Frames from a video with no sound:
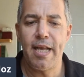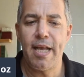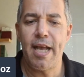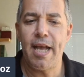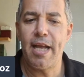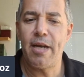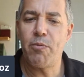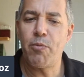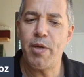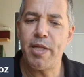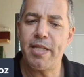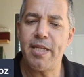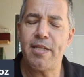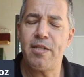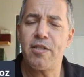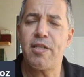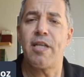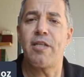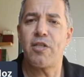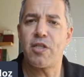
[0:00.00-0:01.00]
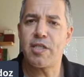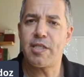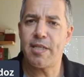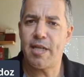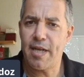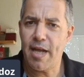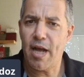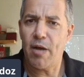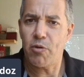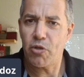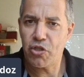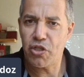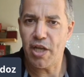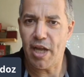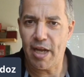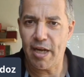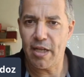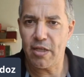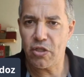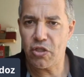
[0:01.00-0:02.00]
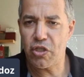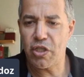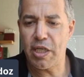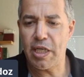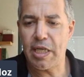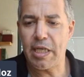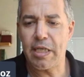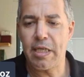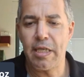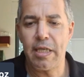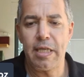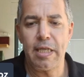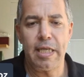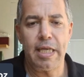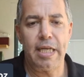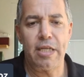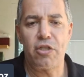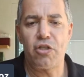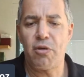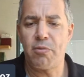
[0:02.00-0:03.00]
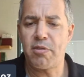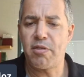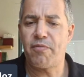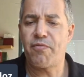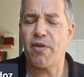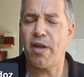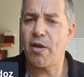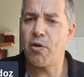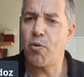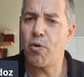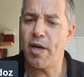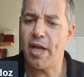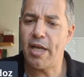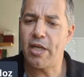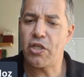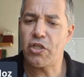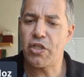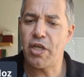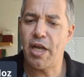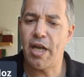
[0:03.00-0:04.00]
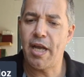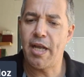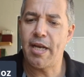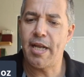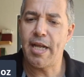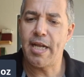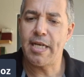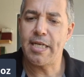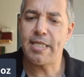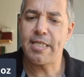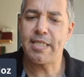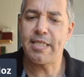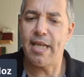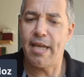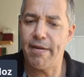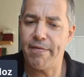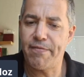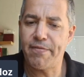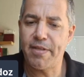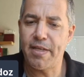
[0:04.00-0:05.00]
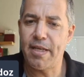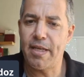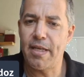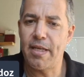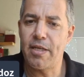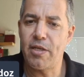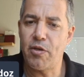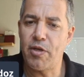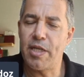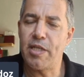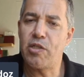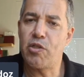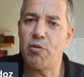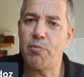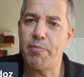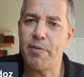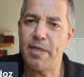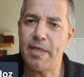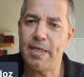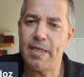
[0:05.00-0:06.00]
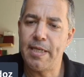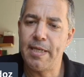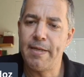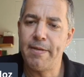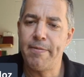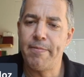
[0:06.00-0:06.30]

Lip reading: And we didn't understand how challenging in terms of regulation and safety you need to be.